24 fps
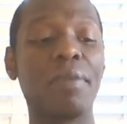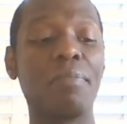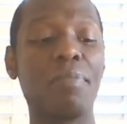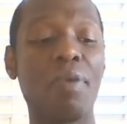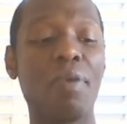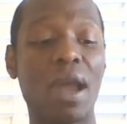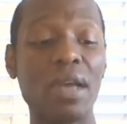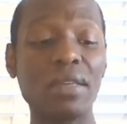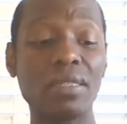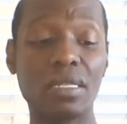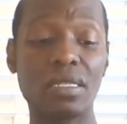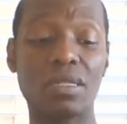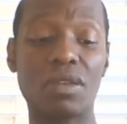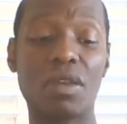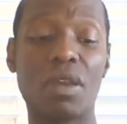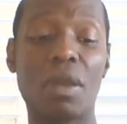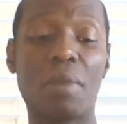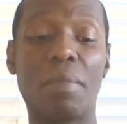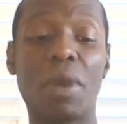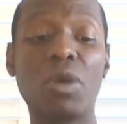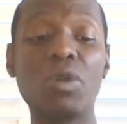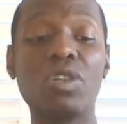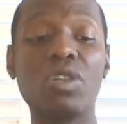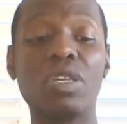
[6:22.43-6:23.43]
Process their
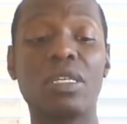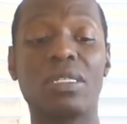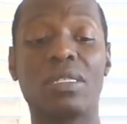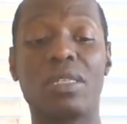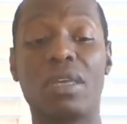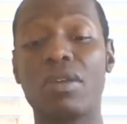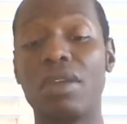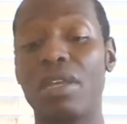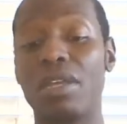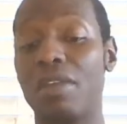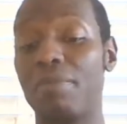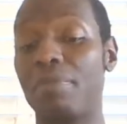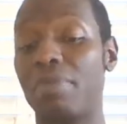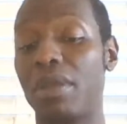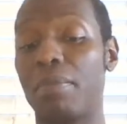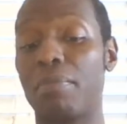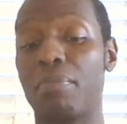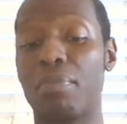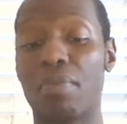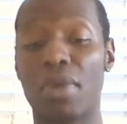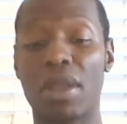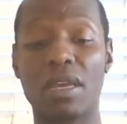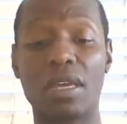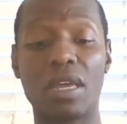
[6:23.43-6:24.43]
emotions. There could have been a
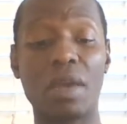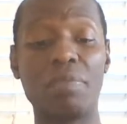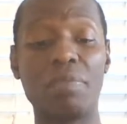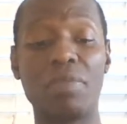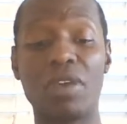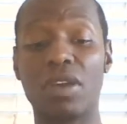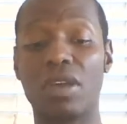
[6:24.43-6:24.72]
breakup.